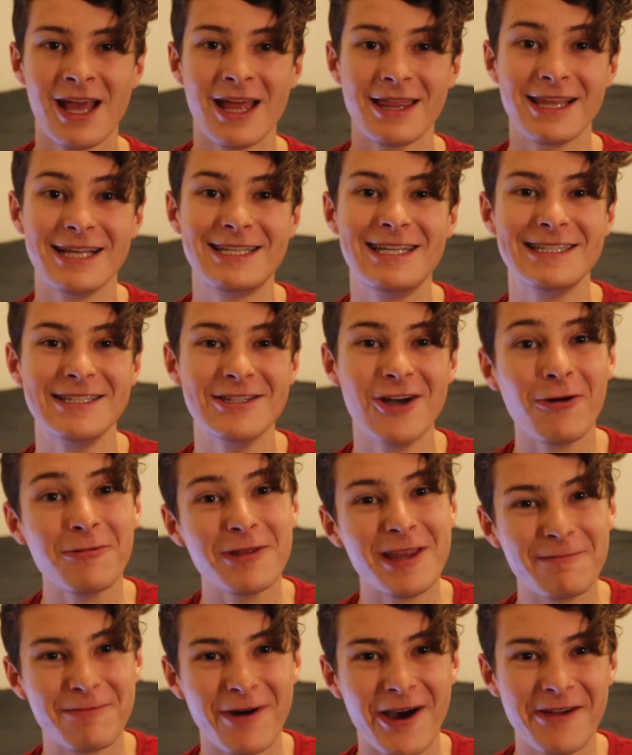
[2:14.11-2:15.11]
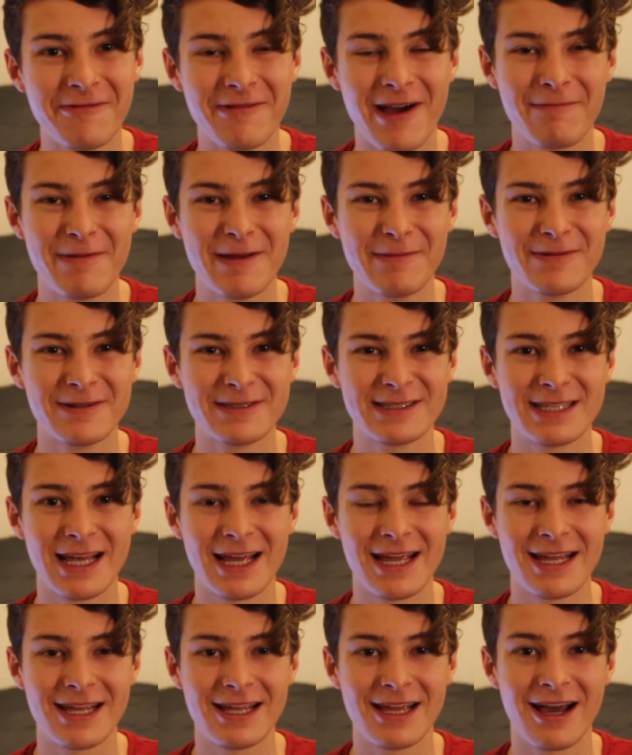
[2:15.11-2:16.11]
This is normally the point where people
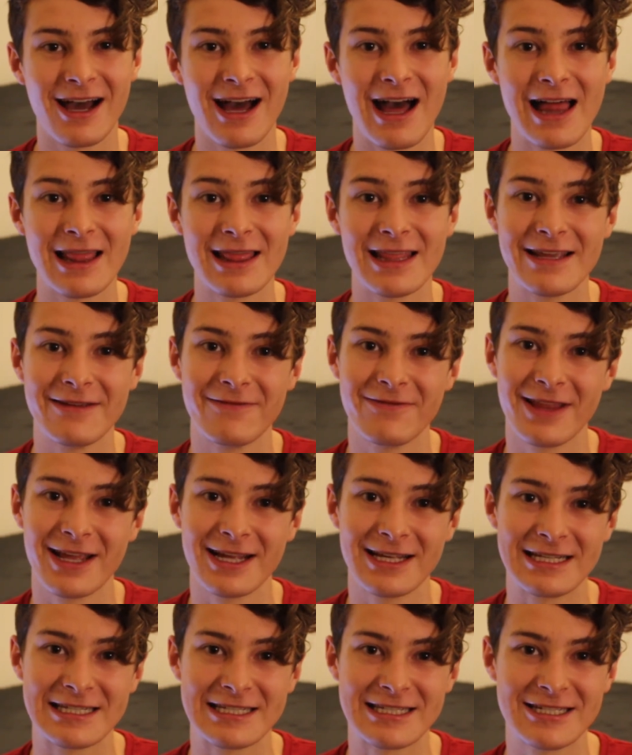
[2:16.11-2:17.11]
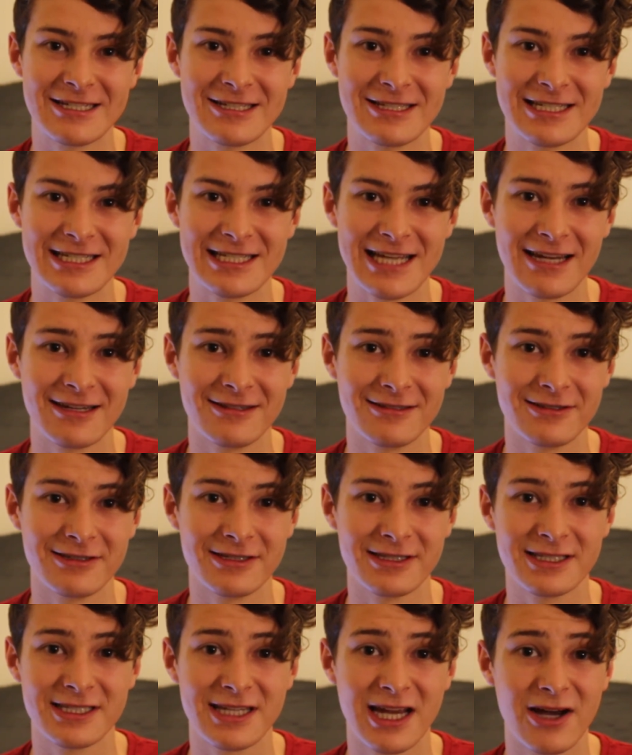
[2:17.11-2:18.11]
say, I'll leave links to the
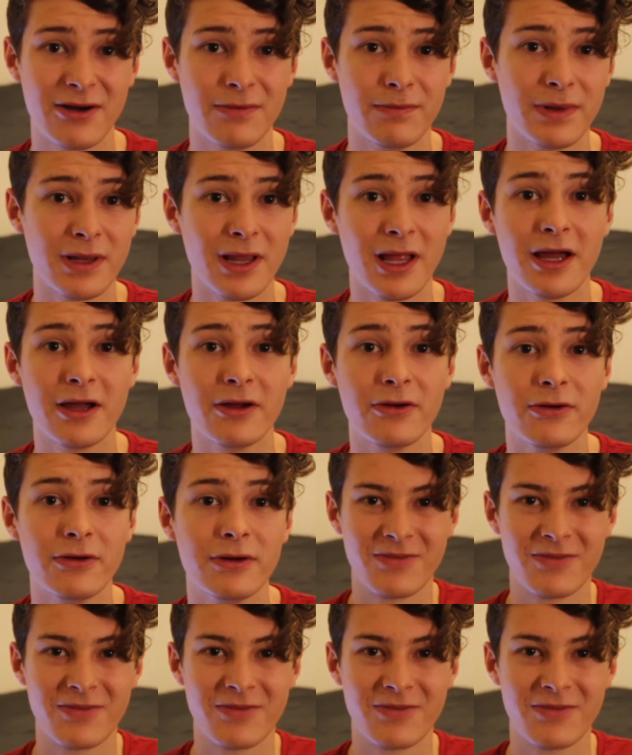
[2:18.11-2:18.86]
channels down below.